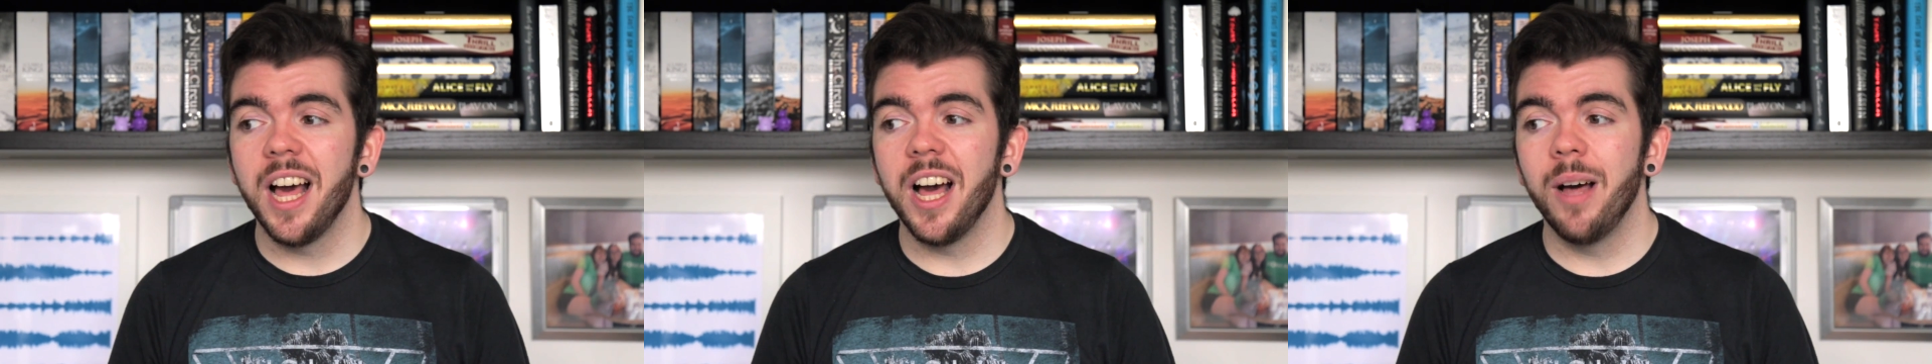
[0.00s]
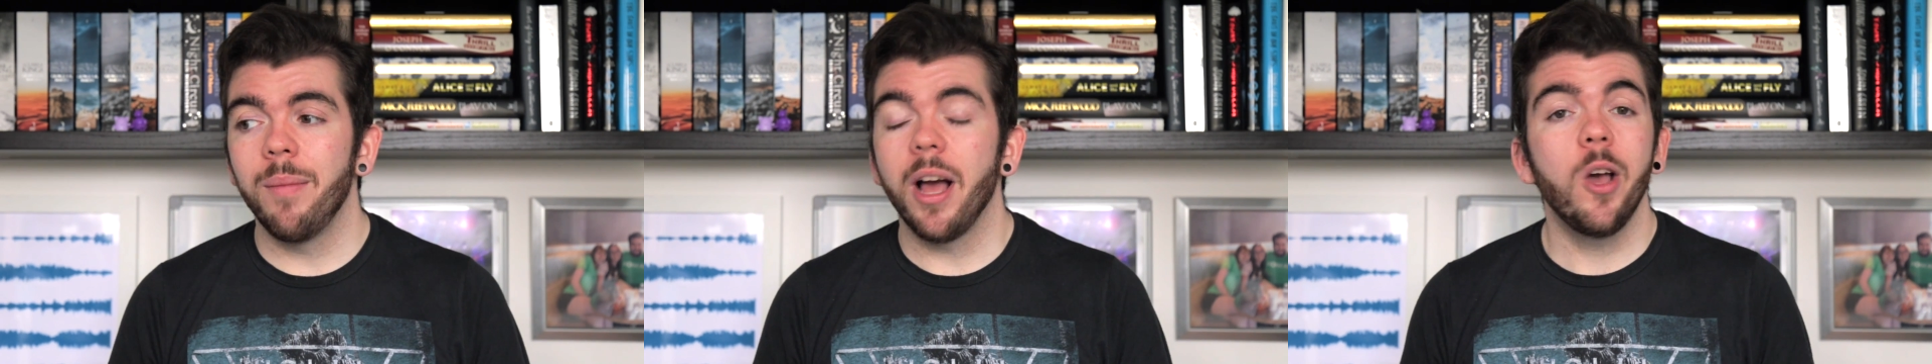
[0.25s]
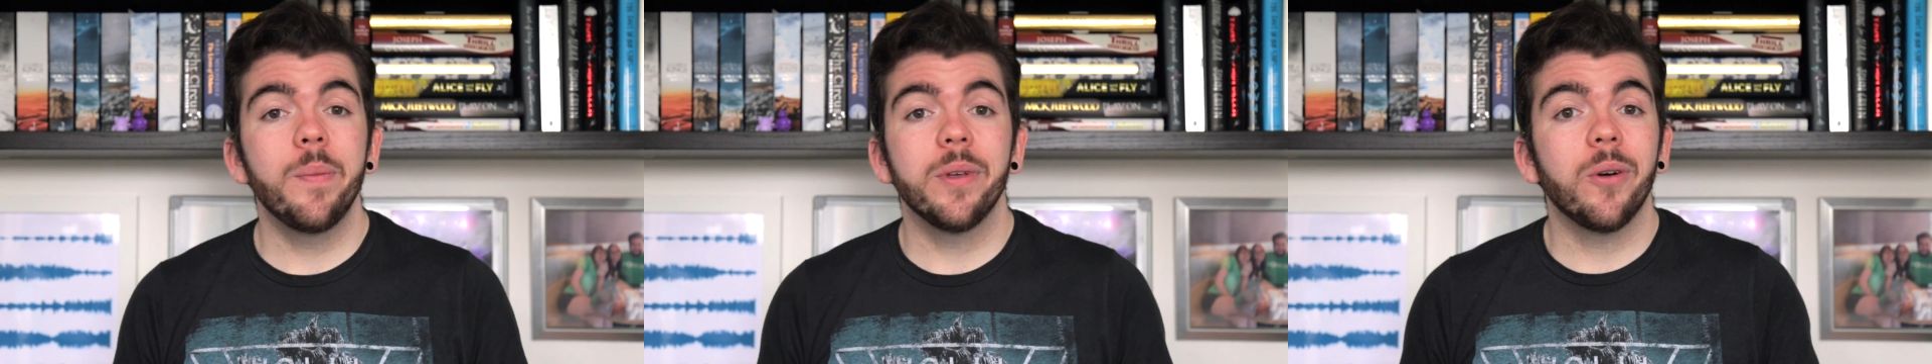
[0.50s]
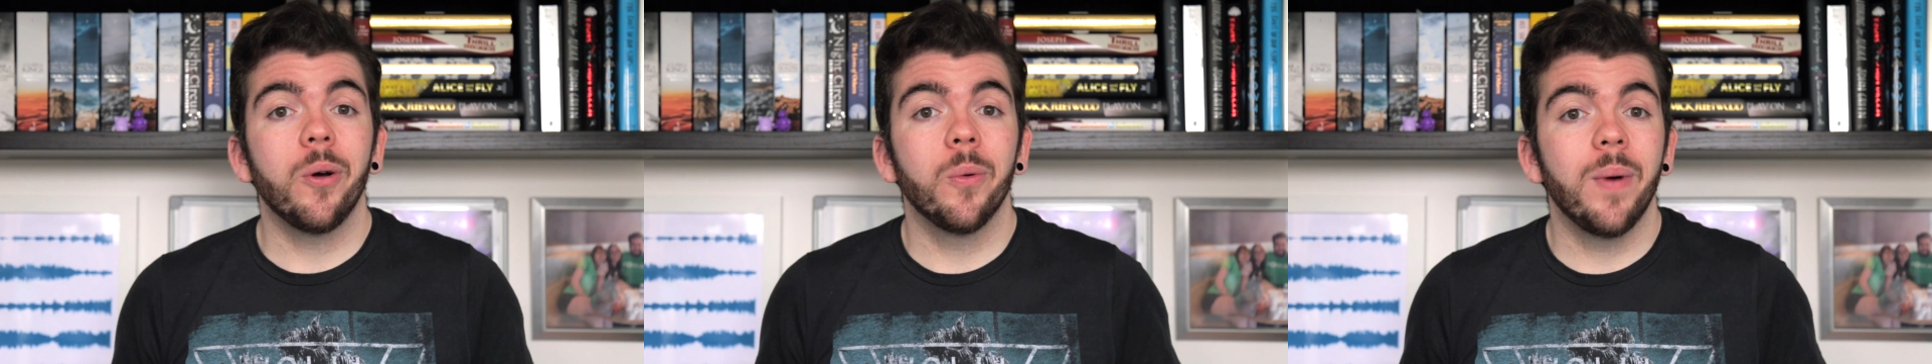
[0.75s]
I hope
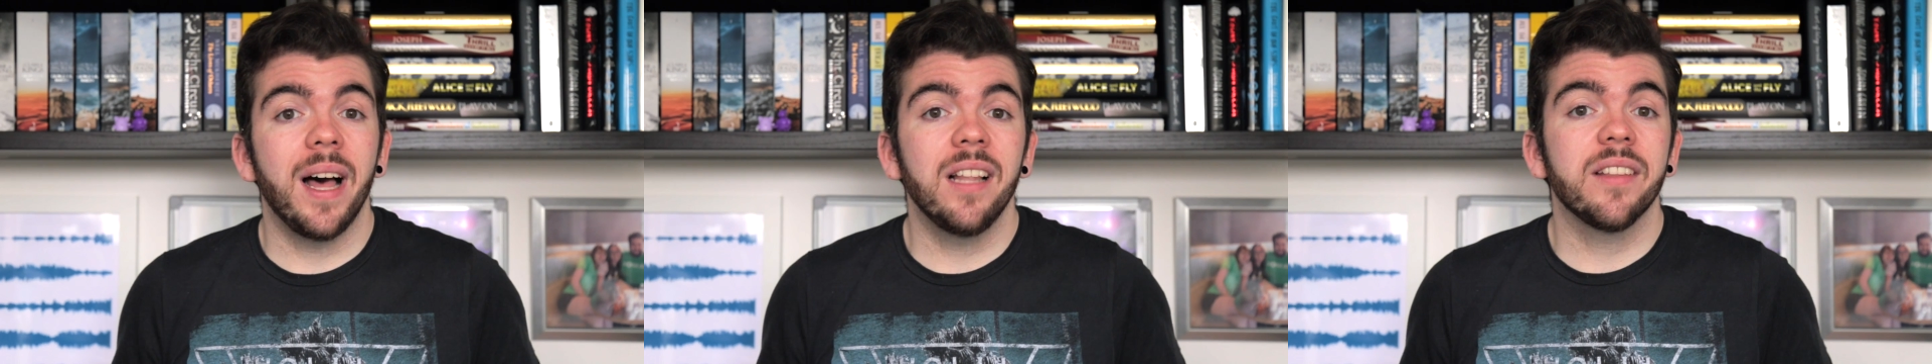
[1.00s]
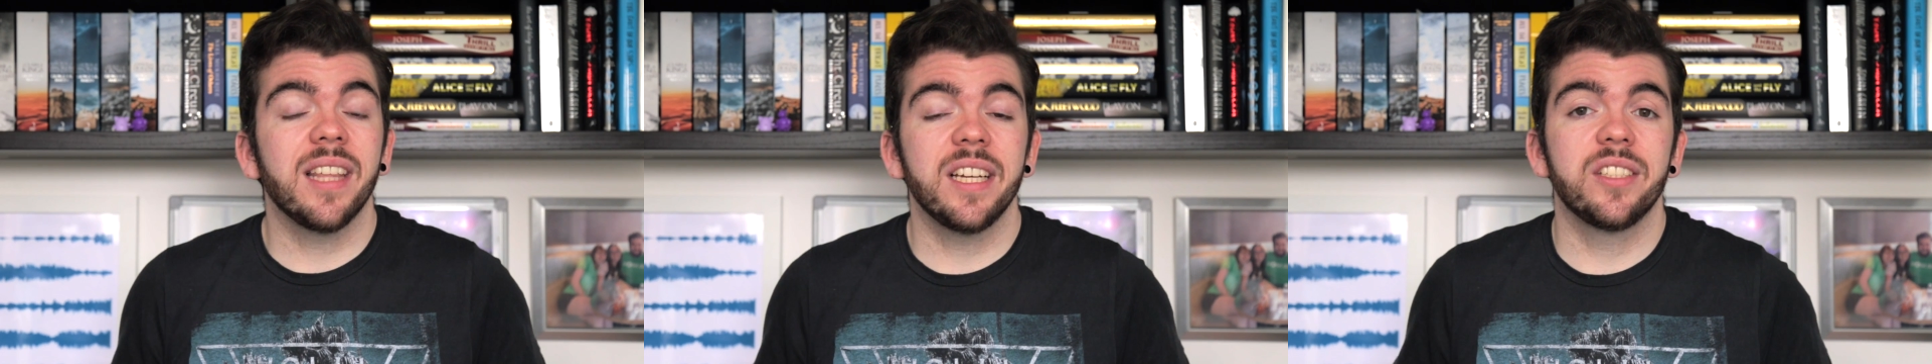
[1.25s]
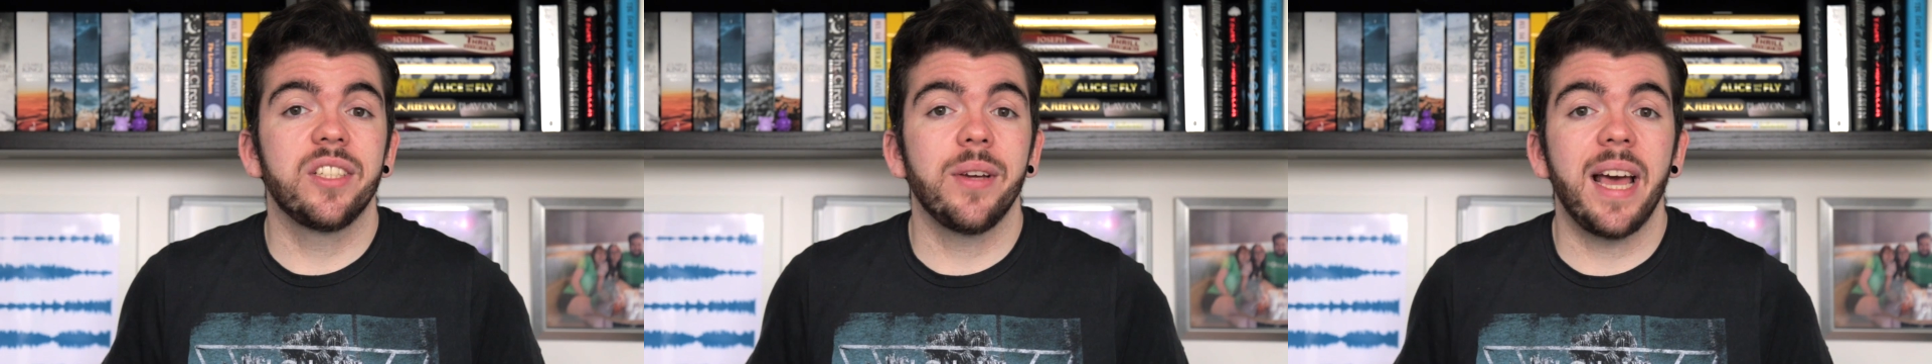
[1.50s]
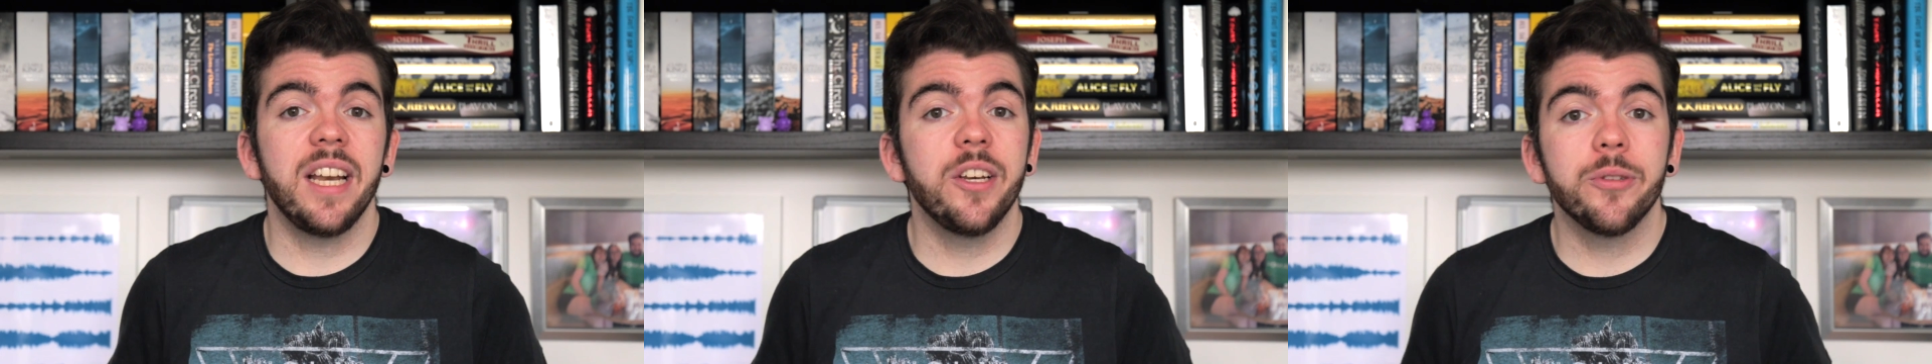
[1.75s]
you're all well, thanks
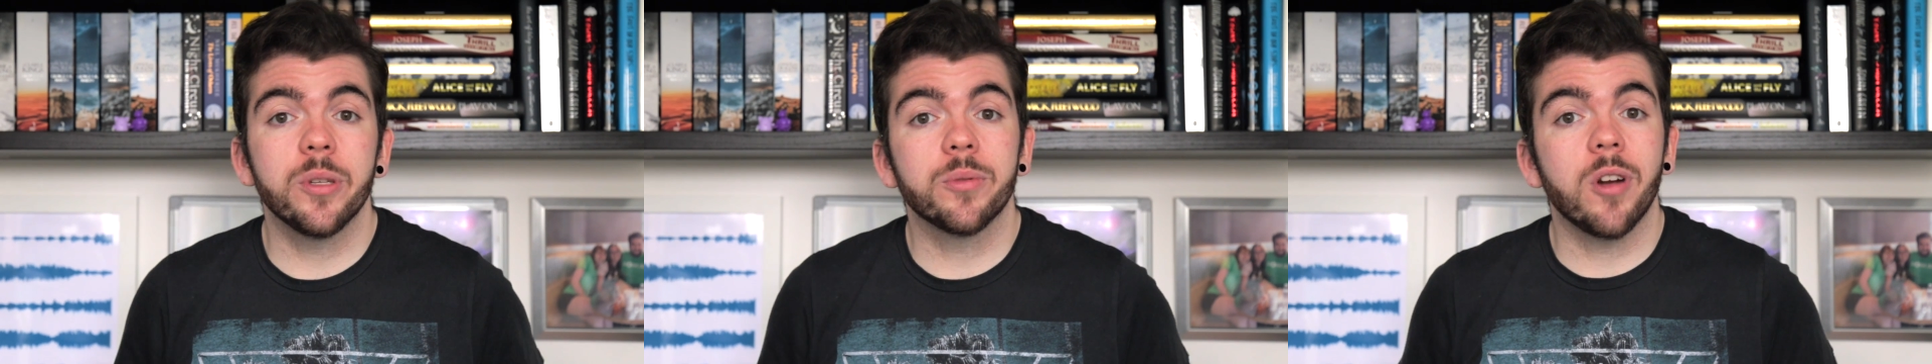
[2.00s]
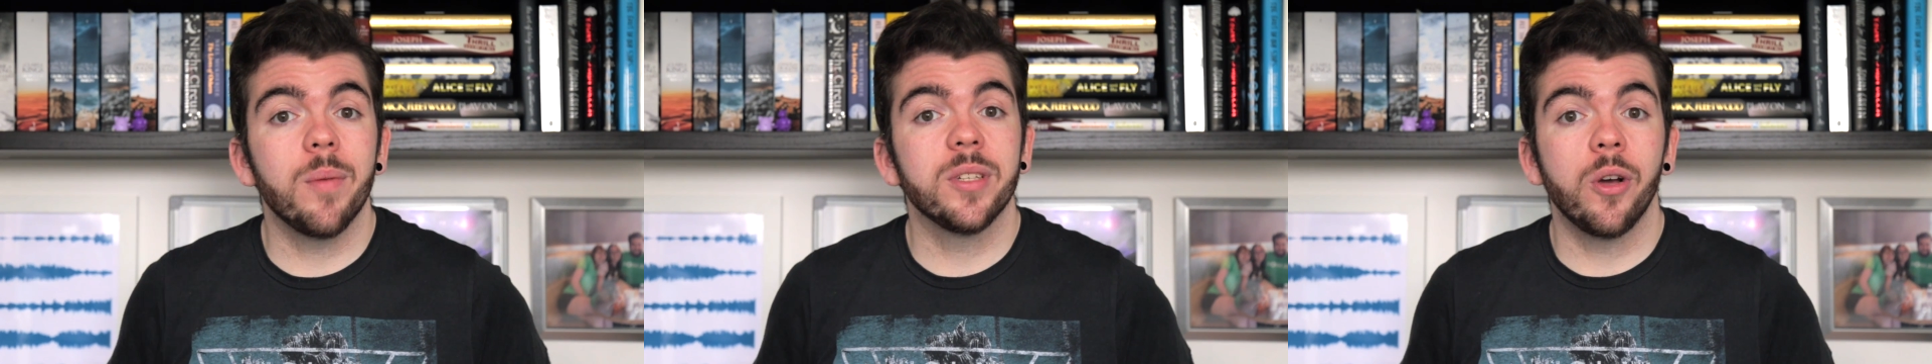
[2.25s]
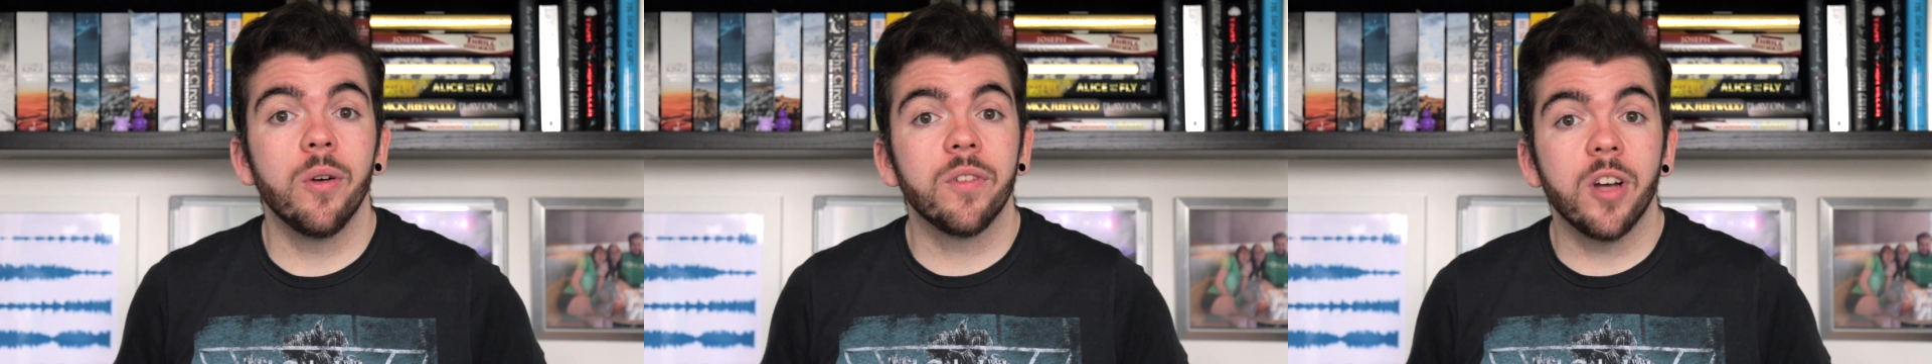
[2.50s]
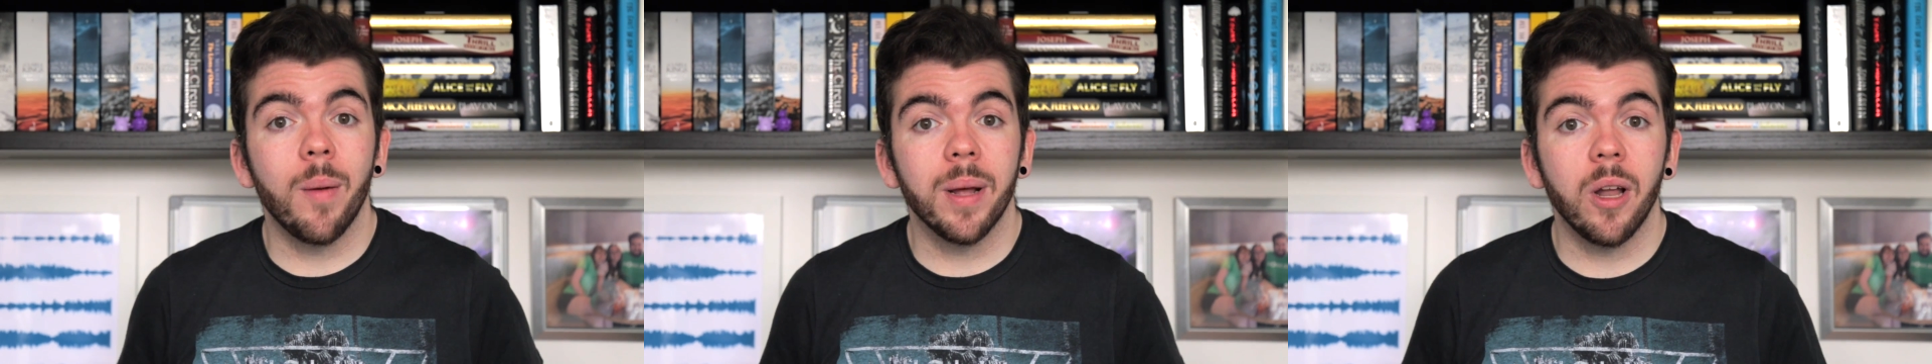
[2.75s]
to any new subscribers who
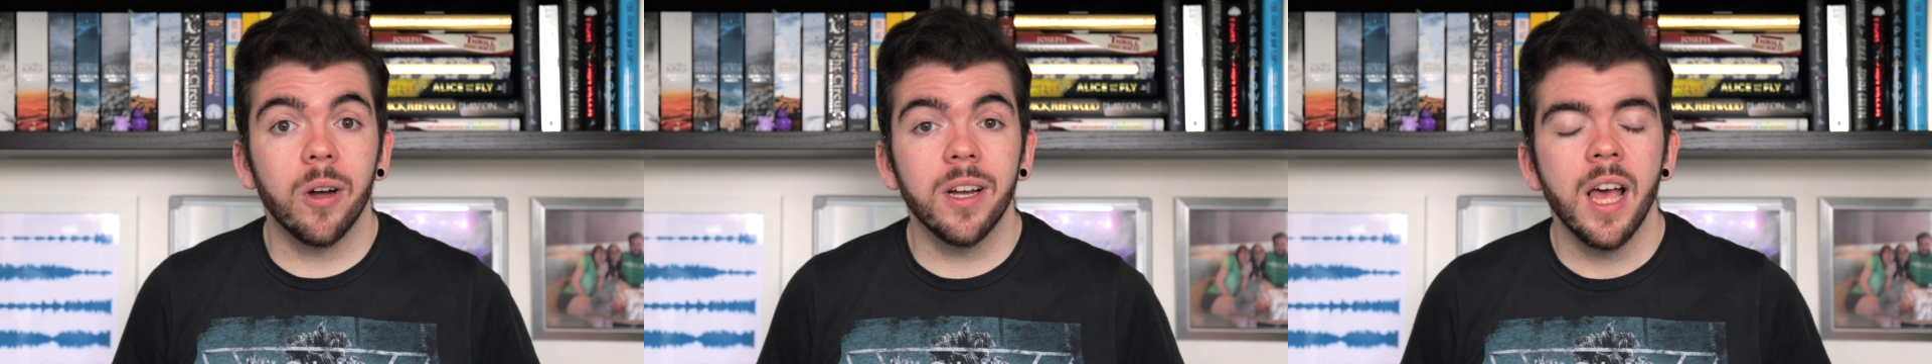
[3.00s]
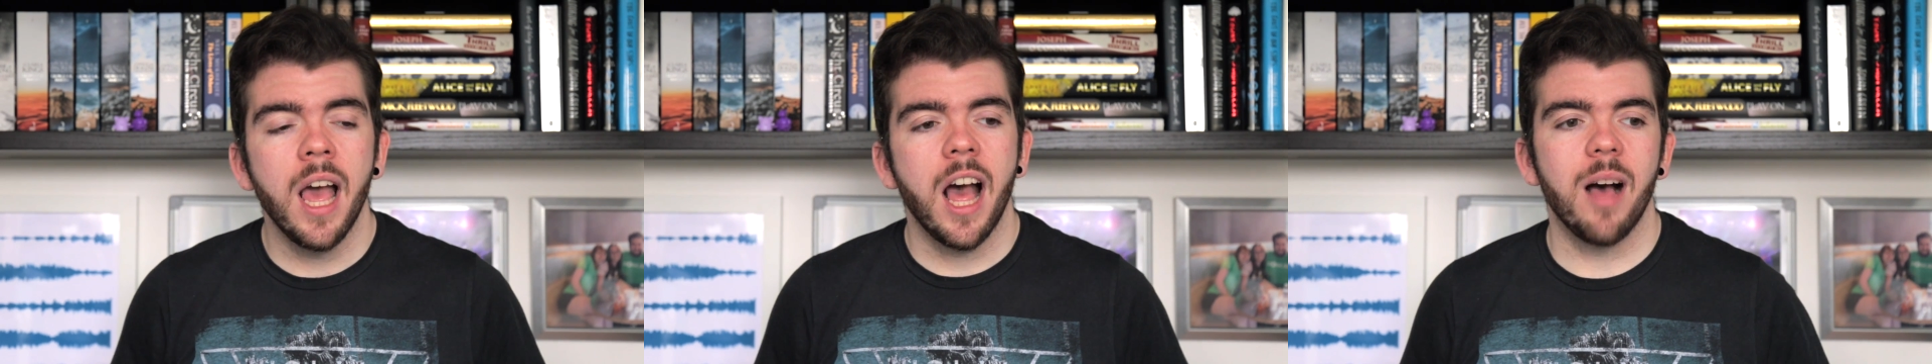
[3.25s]
have come along.